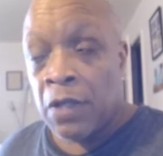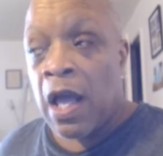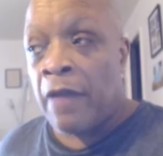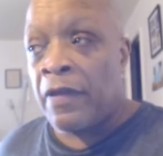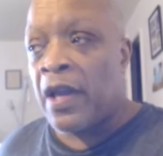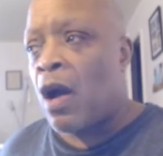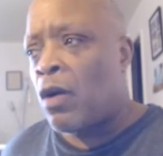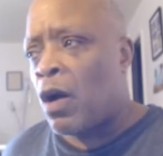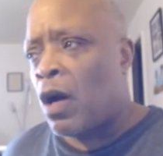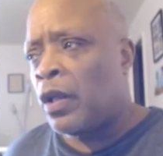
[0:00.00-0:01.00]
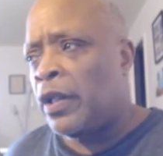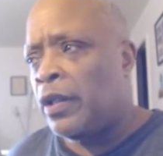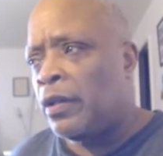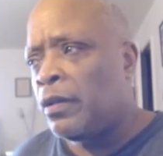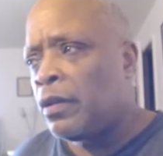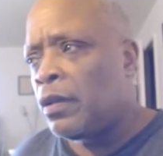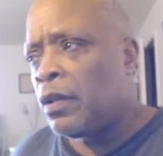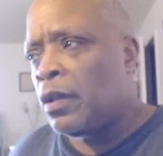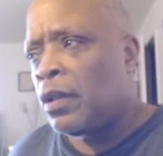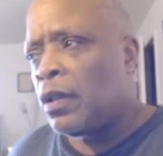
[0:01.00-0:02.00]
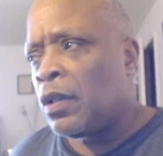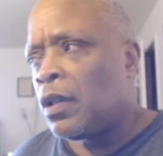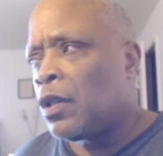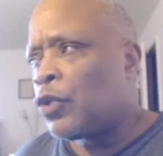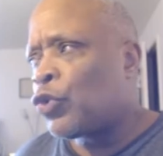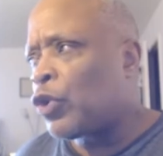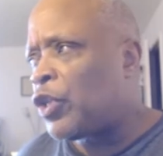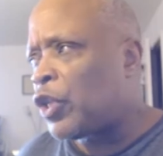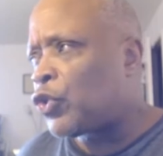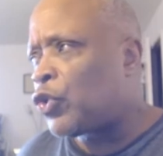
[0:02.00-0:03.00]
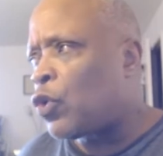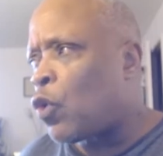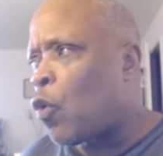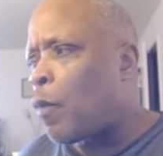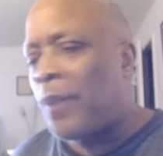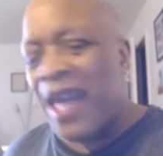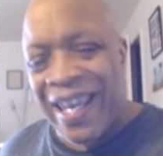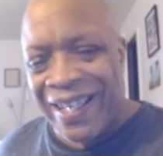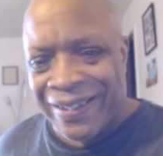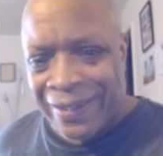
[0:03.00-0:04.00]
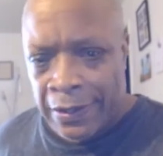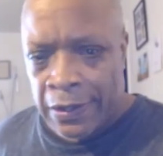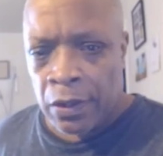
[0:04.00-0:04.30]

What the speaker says: think I'll call it Traditional Paints